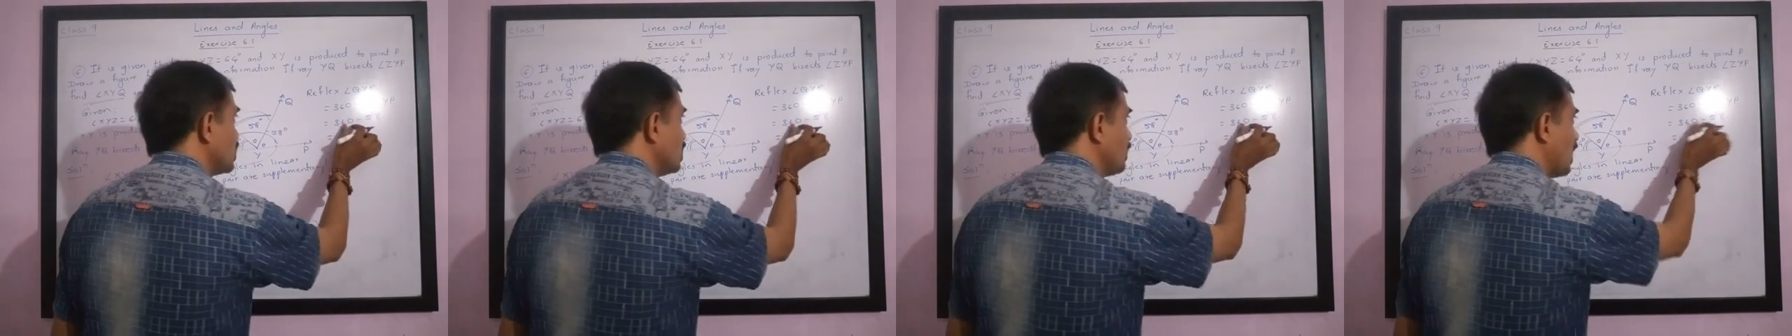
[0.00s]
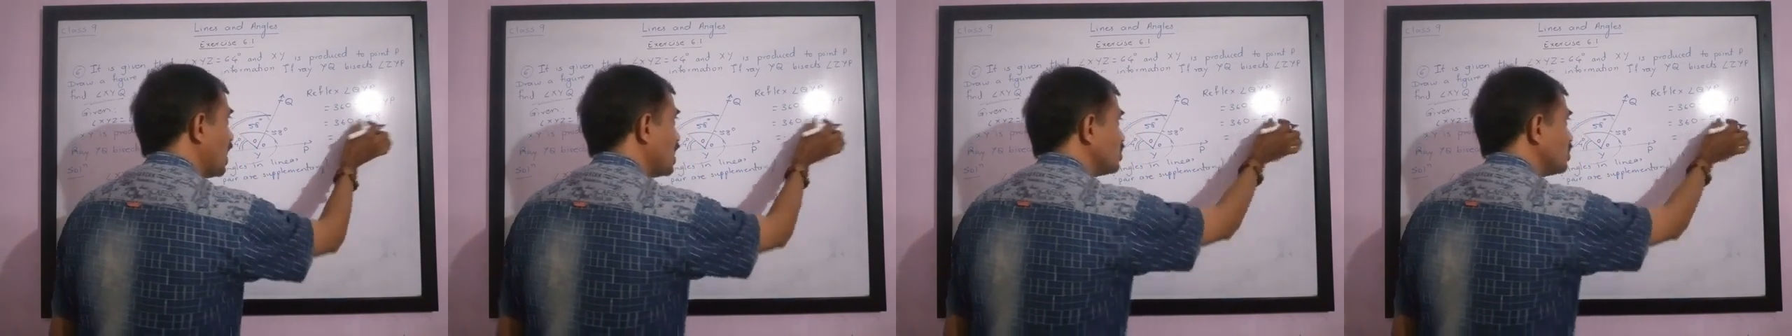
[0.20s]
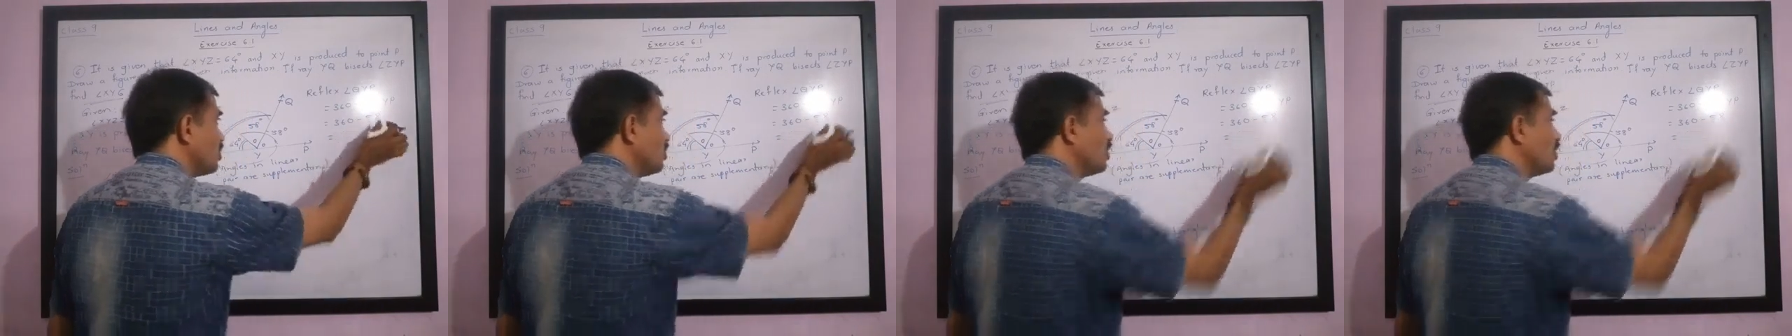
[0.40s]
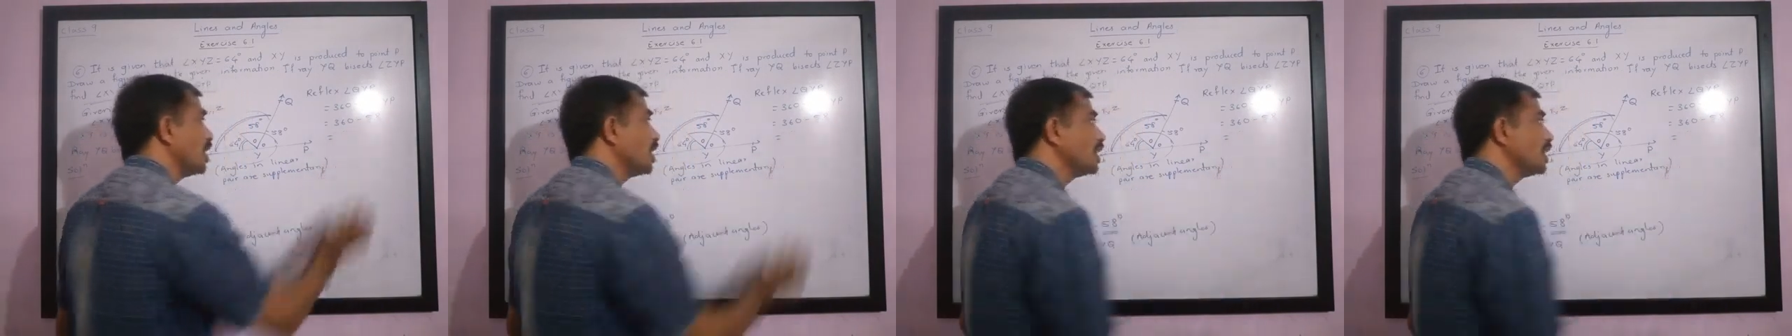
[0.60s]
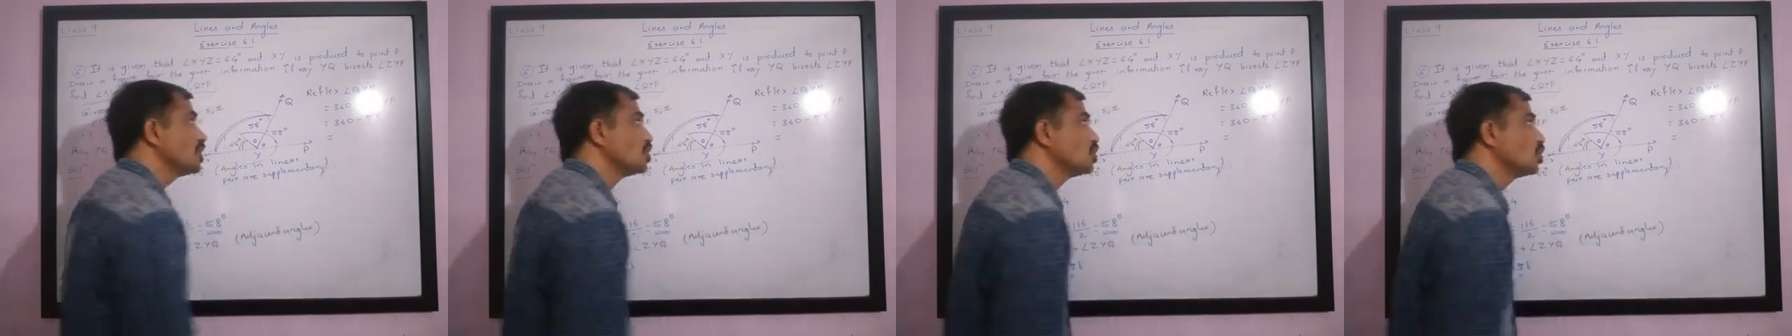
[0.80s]
minus 58 is
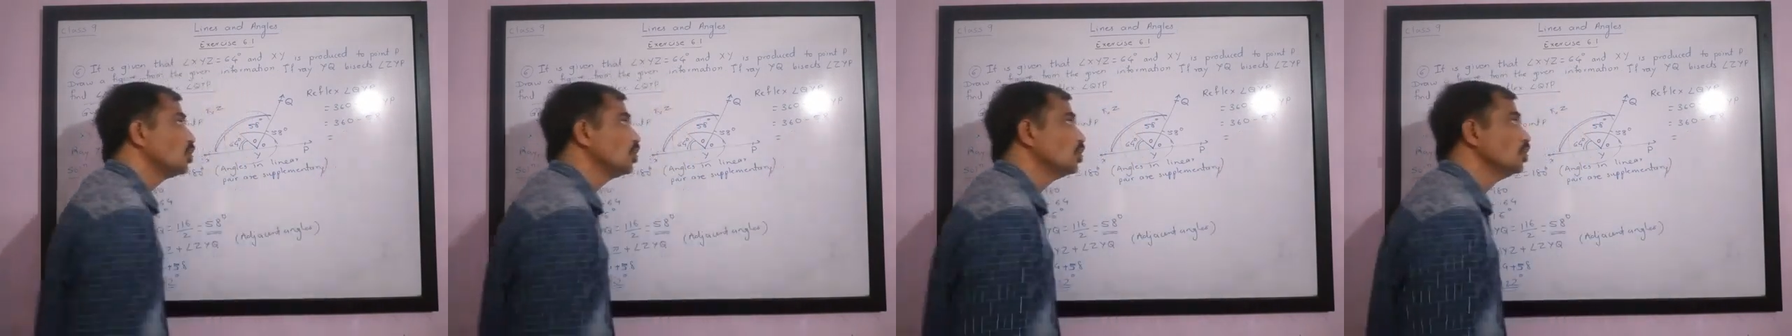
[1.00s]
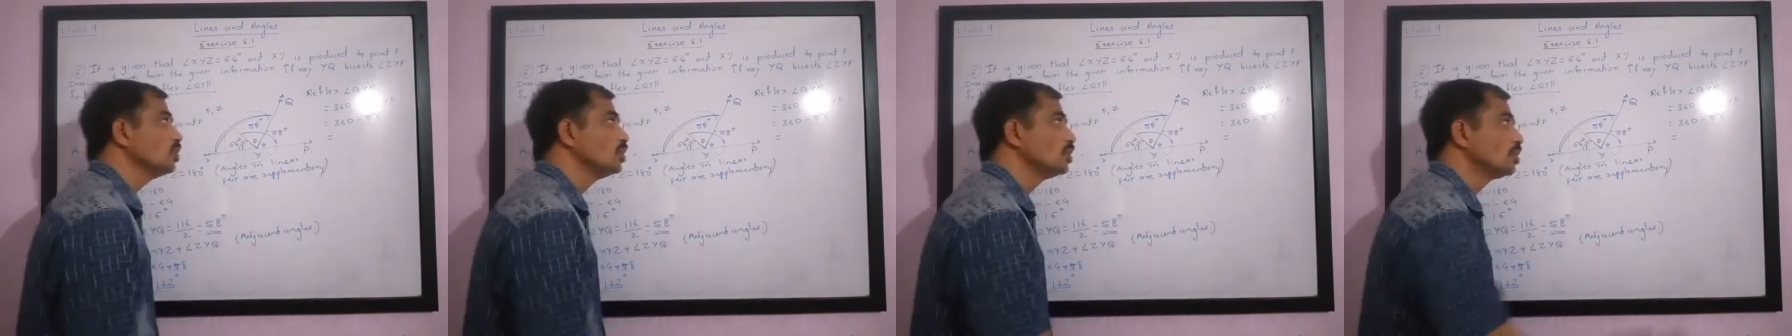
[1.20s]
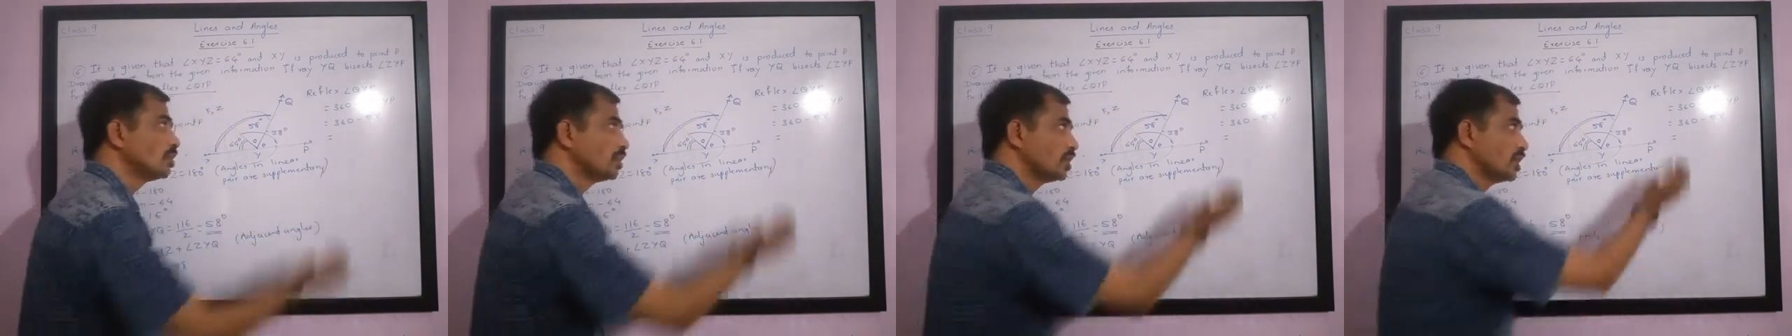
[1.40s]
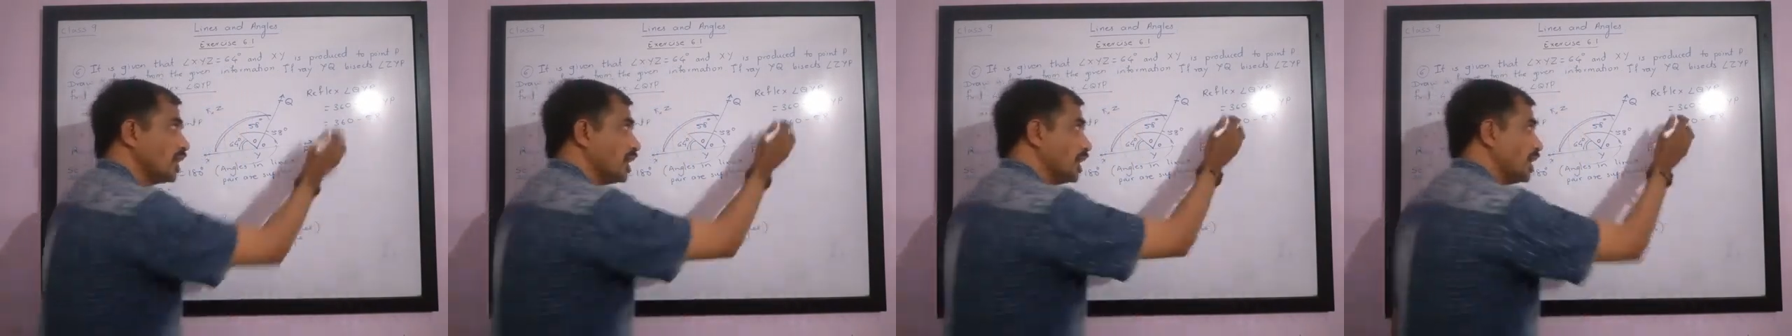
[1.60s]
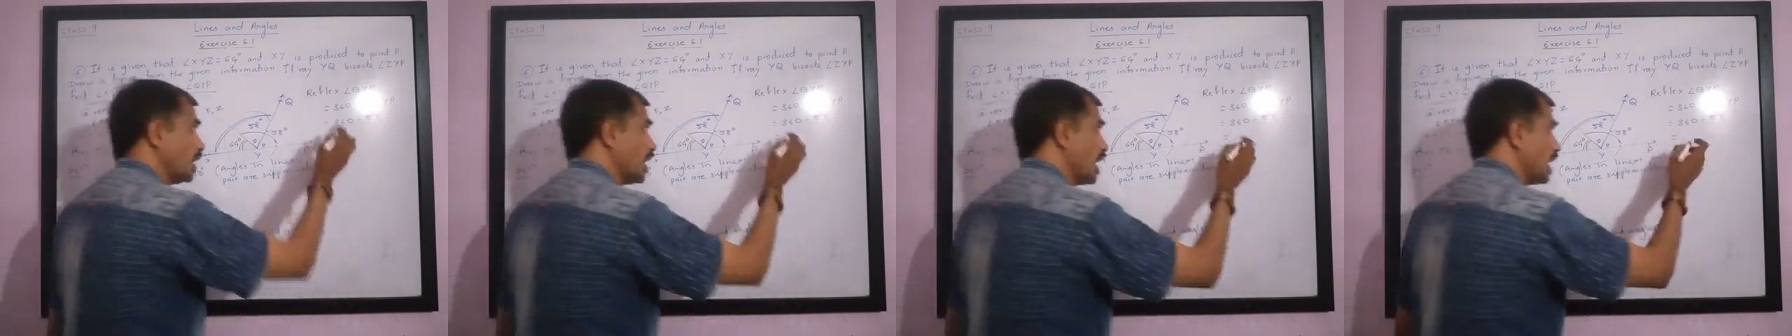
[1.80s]
2, 300
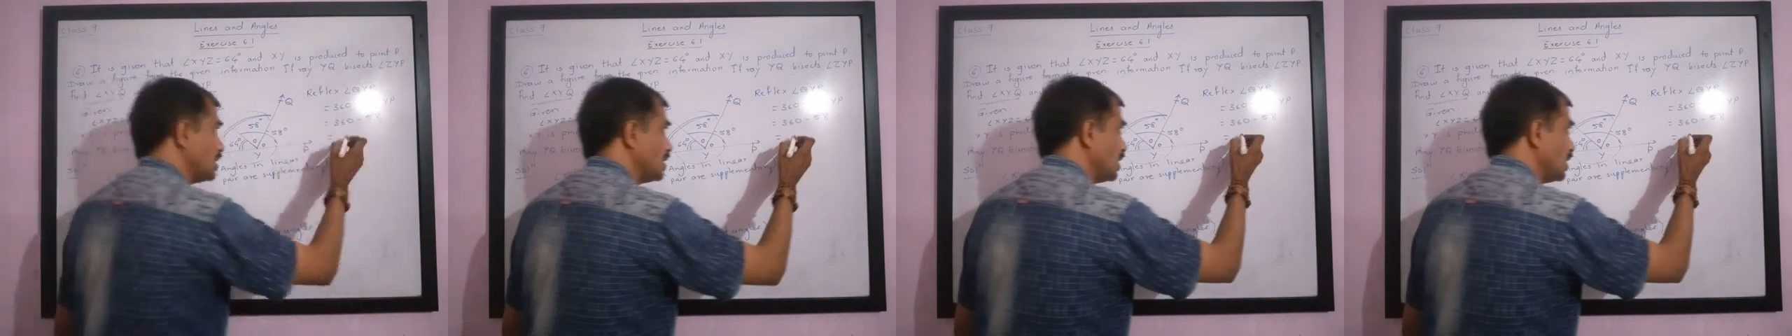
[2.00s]
as it is,